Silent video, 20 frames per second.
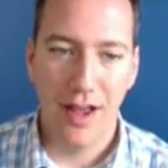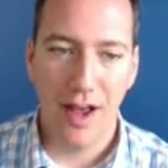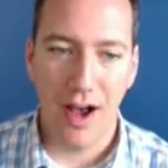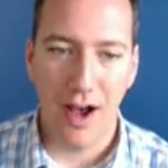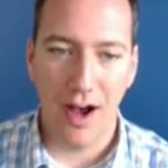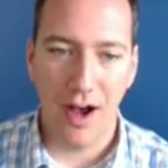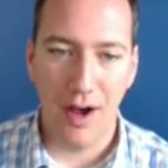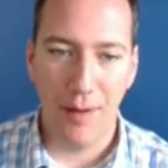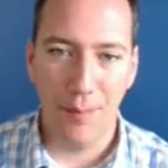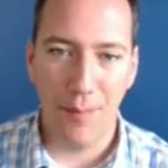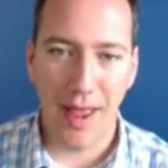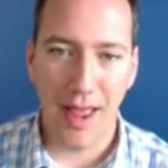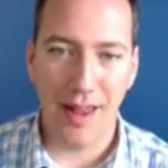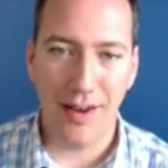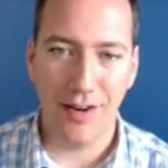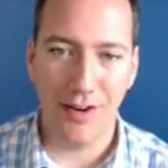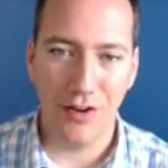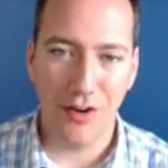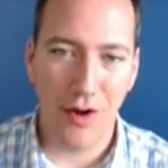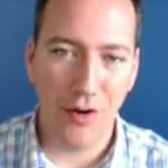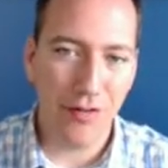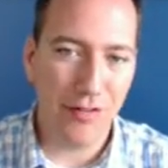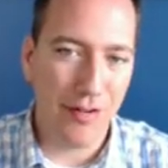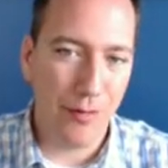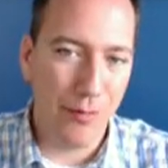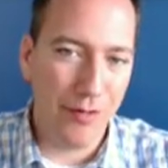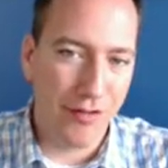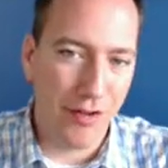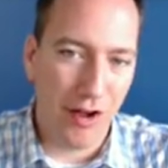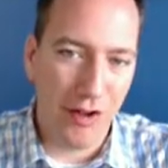Um, and you notice
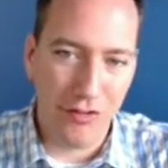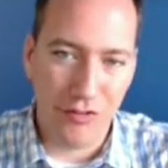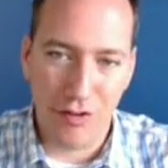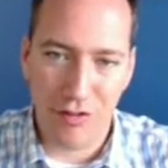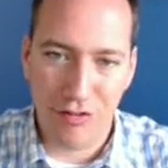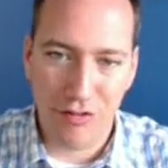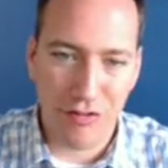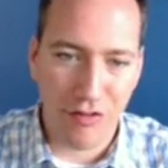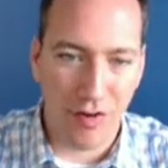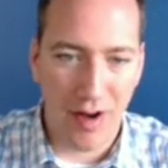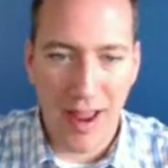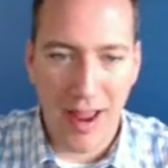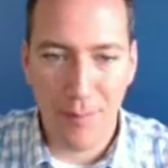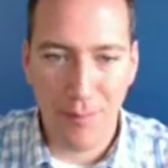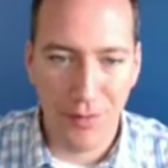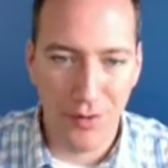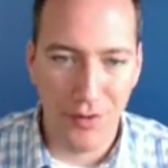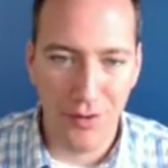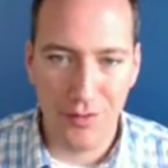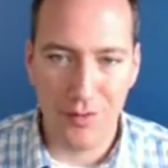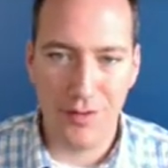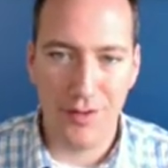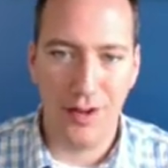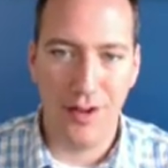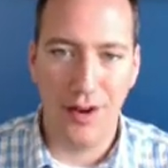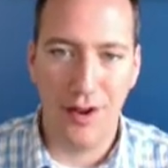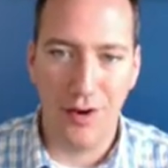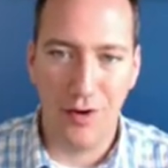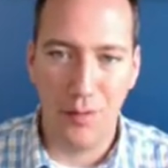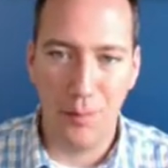it was all just scrambled, you
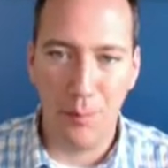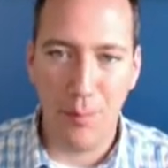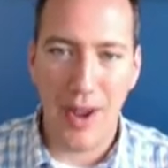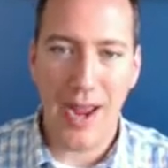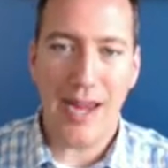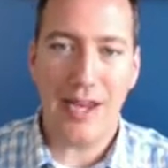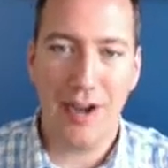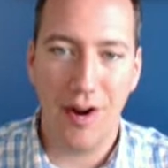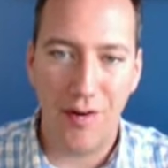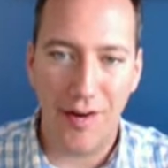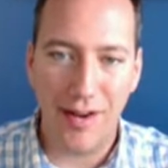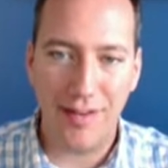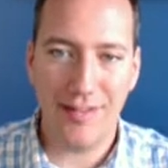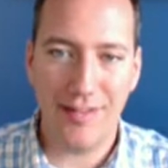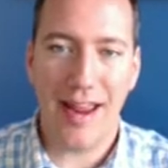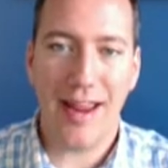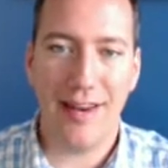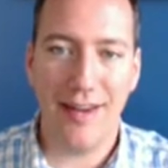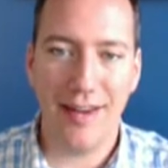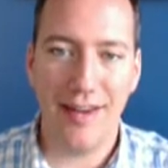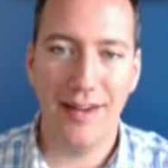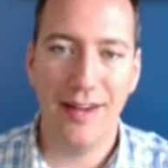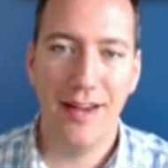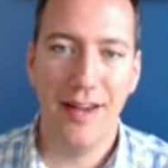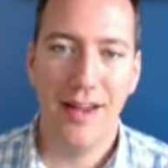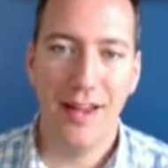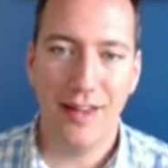know, binary data.